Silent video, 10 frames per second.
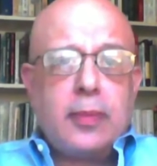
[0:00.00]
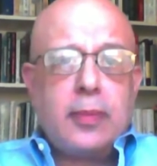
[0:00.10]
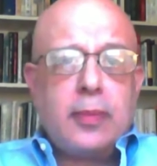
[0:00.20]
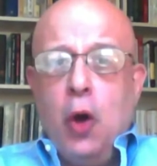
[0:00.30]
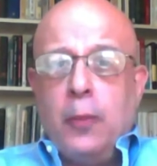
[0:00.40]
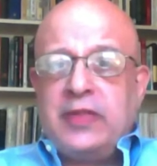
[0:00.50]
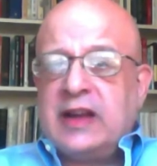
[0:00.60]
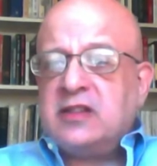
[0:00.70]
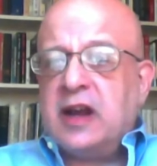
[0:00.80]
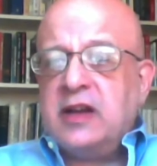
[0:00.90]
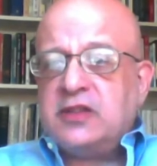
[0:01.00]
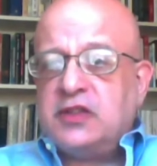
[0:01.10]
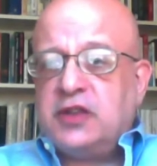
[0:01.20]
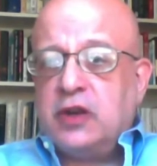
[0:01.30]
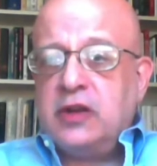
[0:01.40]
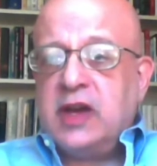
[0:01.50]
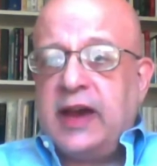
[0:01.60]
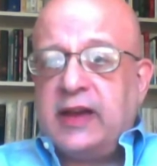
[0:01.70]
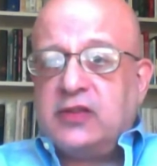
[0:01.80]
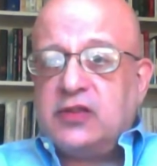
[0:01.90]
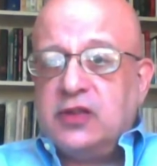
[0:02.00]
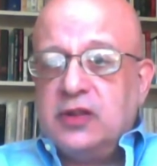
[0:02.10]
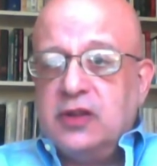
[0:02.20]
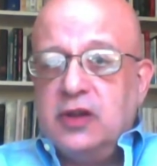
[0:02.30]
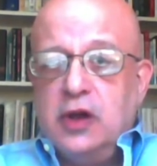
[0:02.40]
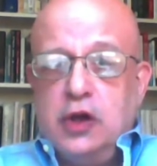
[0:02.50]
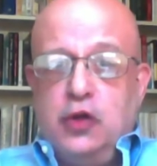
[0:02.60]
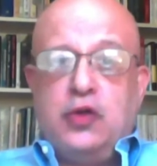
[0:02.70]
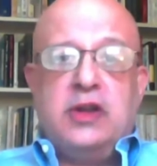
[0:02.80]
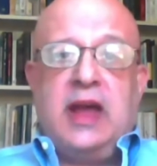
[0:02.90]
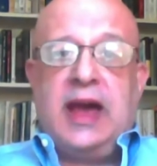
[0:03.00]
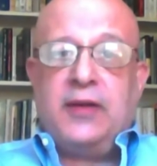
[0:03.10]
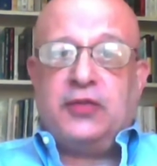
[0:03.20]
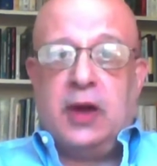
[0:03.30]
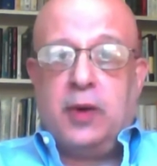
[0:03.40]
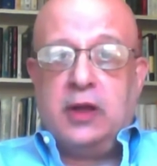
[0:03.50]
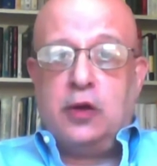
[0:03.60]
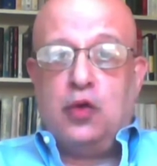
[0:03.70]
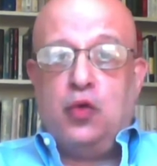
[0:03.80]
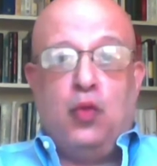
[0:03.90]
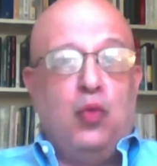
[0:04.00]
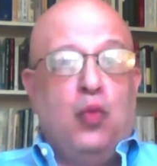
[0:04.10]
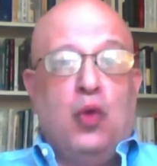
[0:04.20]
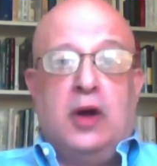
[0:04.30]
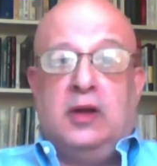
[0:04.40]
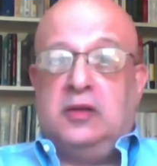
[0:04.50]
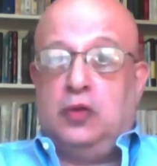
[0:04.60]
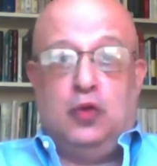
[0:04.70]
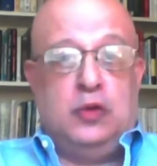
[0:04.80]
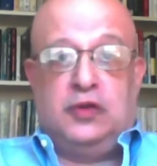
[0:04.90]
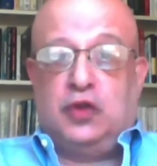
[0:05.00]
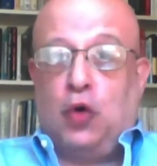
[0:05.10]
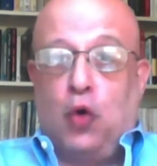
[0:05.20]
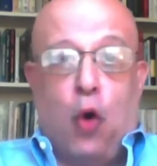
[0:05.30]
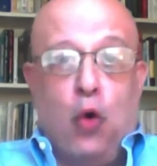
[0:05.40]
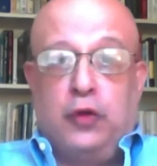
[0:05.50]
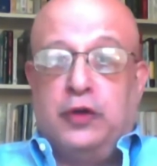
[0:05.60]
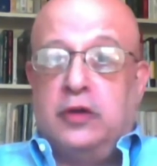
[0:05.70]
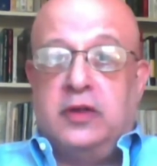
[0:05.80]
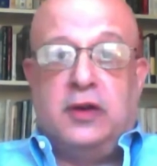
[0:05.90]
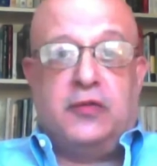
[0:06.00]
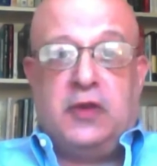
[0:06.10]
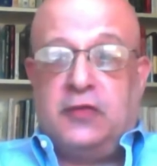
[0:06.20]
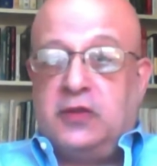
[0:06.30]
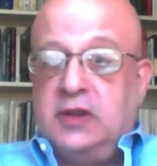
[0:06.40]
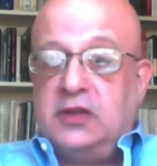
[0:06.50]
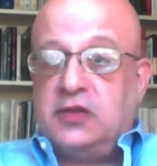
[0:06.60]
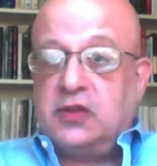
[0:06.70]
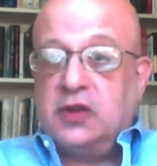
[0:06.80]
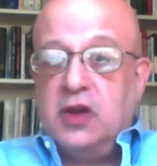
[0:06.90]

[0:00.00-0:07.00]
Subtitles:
But that's not necessarily the case. You can have somebody who is older, in their 50s.